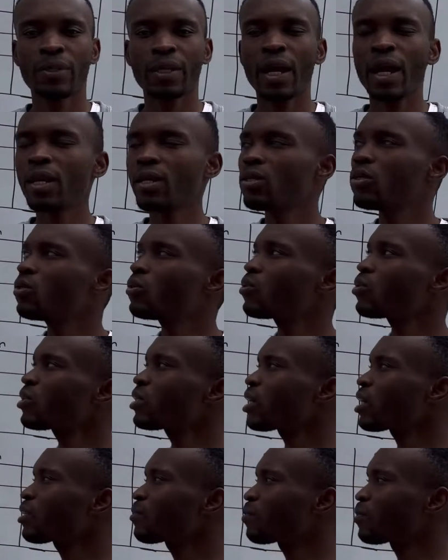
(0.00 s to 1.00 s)
and you
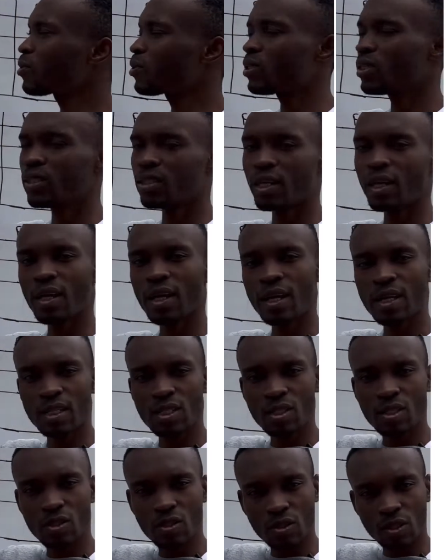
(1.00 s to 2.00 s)
don't just put it
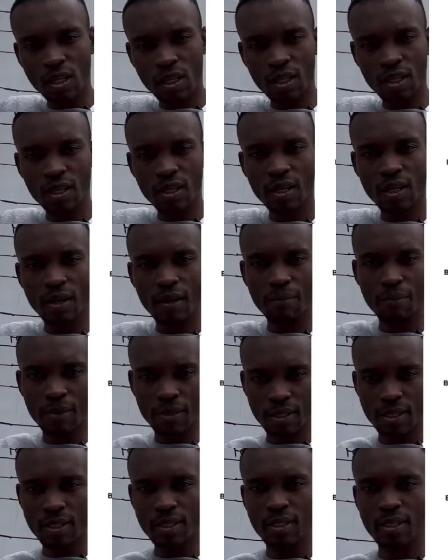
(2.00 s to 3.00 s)
as total
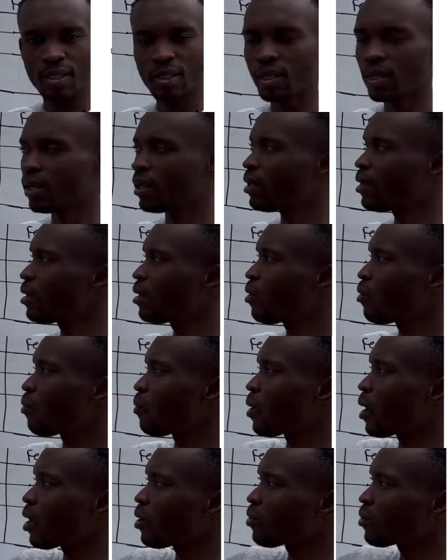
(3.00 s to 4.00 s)
purchase here.
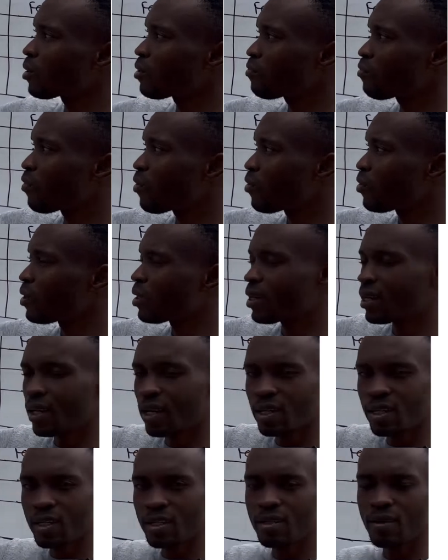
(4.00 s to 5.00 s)
We are looking for only
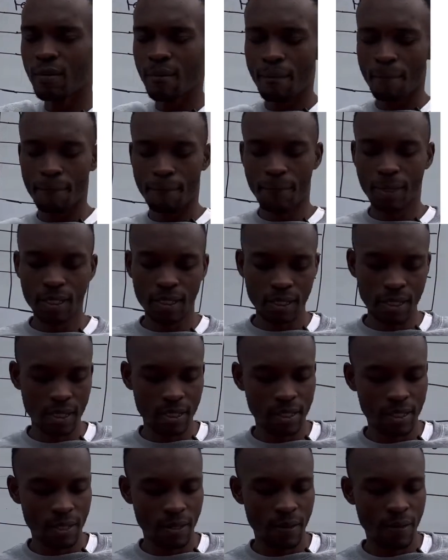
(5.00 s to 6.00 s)
credit
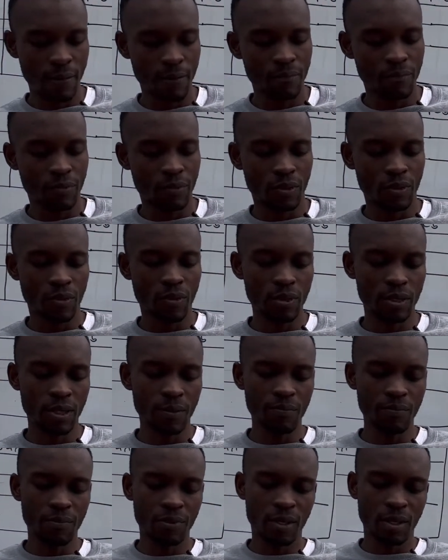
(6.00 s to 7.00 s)
purchase.
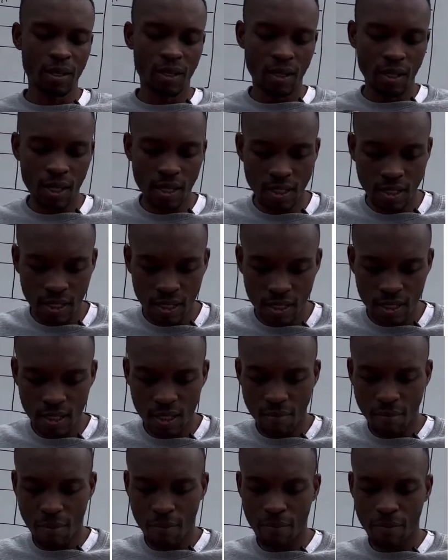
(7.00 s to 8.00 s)
Okay, let's read
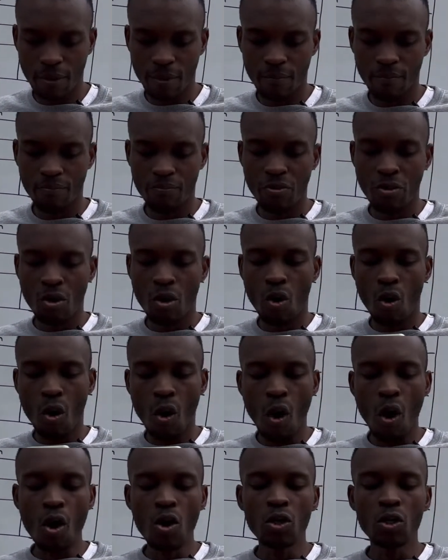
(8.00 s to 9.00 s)
number B.
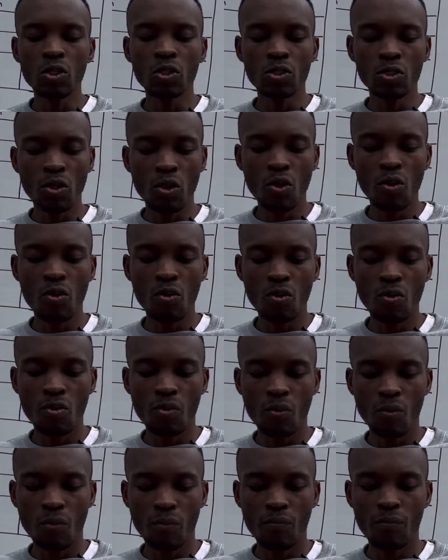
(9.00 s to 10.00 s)
All stock
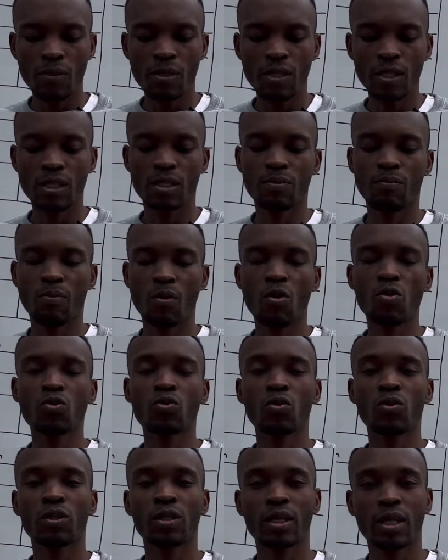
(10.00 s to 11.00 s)
is bought
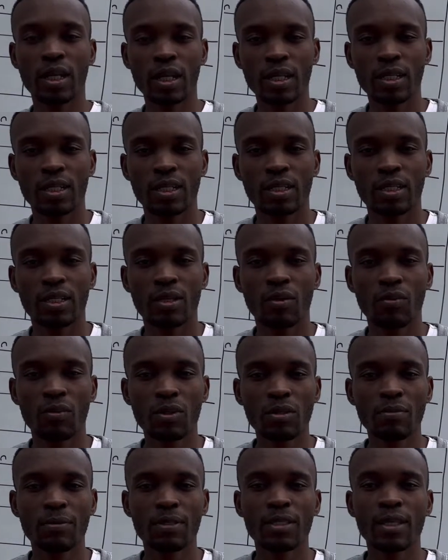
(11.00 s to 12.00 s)
on credit,
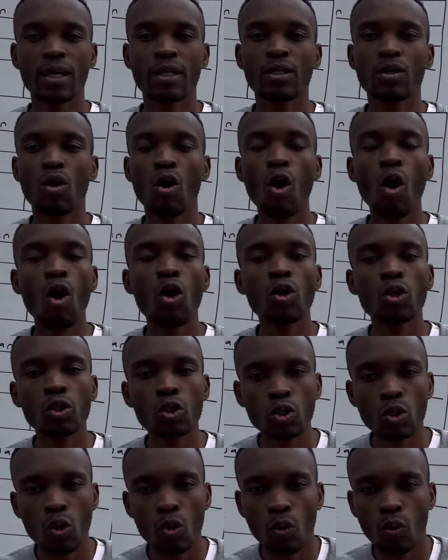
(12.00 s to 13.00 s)
which means that all
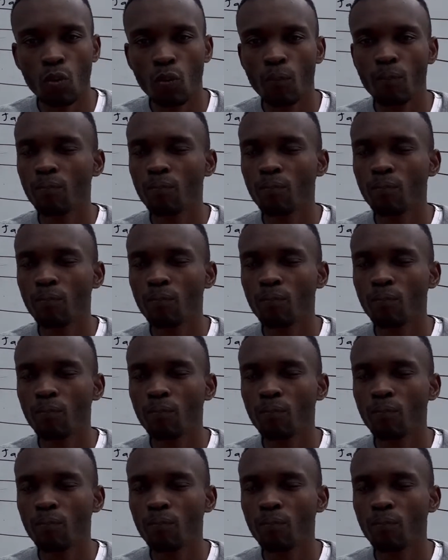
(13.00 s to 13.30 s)
stock